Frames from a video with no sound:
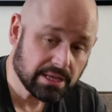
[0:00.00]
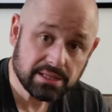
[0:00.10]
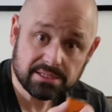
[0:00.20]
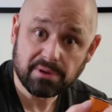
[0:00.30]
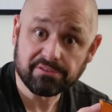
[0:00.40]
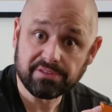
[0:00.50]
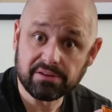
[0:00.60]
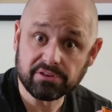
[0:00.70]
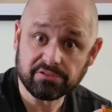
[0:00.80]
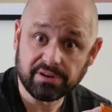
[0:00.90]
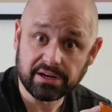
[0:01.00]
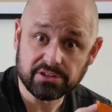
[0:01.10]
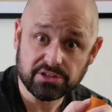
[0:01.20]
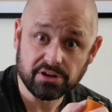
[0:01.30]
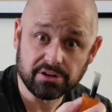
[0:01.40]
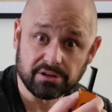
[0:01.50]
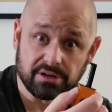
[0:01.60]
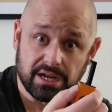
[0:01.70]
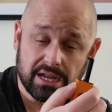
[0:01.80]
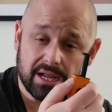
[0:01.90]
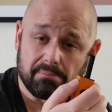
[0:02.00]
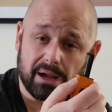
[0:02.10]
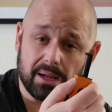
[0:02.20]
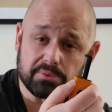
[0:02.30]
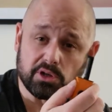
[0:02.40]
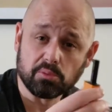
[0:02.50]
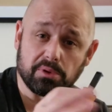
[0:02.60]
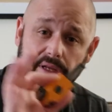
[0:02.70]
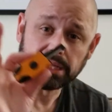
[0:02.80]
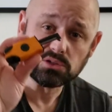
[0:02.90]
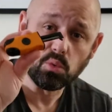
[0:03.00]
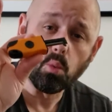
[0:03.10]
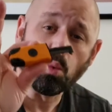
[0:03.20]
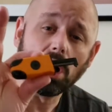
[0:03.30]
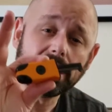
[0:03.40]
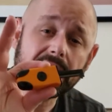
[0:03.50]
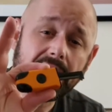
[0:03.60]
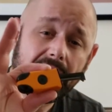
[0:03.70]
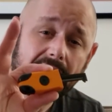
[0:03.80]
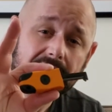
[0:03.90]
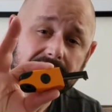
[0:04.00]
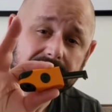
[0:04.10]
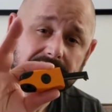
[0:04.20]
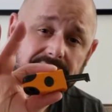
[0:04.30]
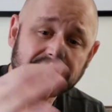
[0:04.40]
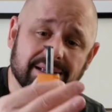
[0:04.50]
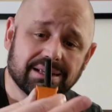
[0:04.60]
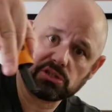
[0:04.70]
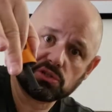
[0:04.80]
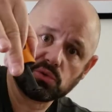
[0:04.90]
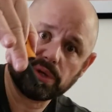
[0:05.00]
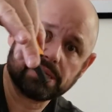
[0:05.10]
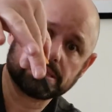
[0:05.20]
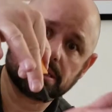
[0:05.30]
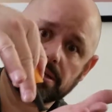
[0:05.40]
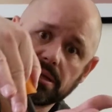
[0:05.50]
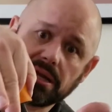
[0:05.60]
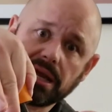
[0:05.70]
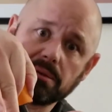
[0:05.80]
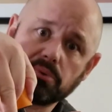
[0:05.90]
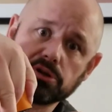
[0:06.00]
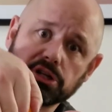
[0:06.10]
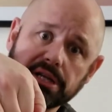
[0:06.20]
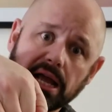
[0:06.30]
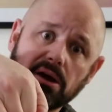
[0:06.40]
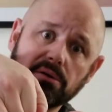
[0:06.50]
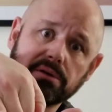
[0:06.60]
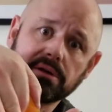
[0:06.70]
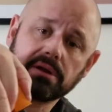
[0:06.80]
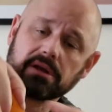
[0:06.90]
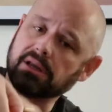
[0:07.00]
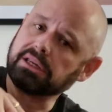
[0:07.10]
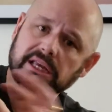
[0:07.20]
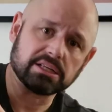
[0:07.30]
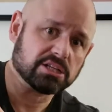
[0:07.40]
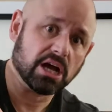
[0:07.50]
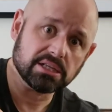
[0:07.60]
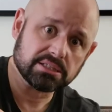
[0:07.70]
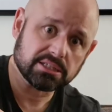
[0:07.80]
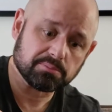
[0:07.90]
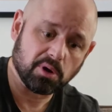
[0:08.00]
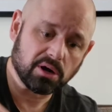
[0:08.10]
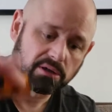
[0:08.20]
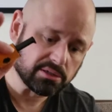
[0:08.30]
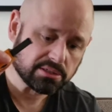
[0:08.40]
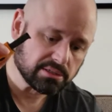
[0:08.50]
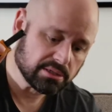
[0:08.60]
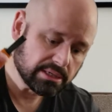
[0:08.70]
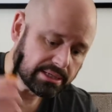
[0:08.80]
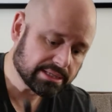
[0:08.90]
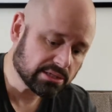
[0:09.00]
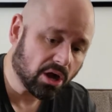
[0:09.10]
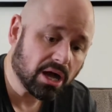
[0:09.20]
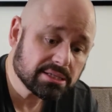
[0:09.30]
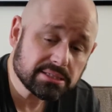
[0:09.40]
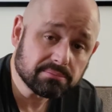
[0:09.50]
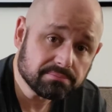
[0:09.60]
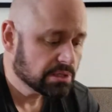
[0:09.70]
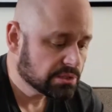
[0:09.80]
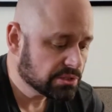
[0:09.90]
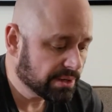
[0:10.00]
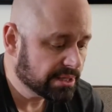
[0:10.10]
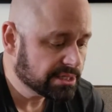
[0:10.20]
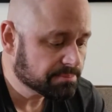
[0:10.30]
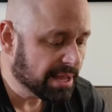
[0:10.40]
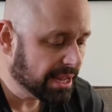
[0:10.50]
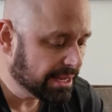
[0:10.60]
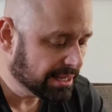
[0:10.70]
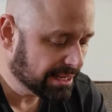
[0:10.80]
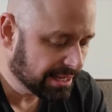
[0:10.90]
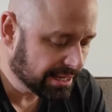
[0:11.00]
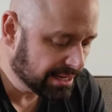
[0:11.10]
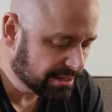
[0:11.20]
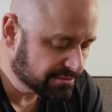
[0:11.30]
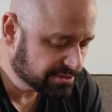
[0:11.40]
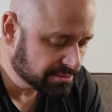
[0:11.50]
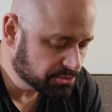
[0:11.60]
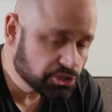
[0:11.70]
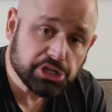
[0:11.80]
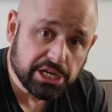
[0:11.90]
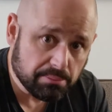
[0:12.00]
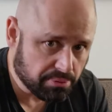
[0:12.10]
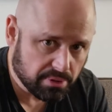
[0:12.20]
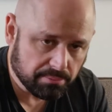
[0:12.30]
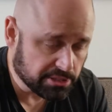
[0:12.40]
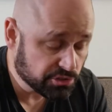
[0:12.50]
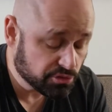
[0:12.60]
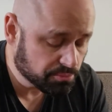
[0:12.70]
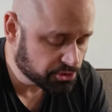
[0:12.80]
This is my favorite fire starter. Pops open. It's one-handed. Just squeeze it and push it down. And you get tons of sparks. It's awesome. So in this bag I have some super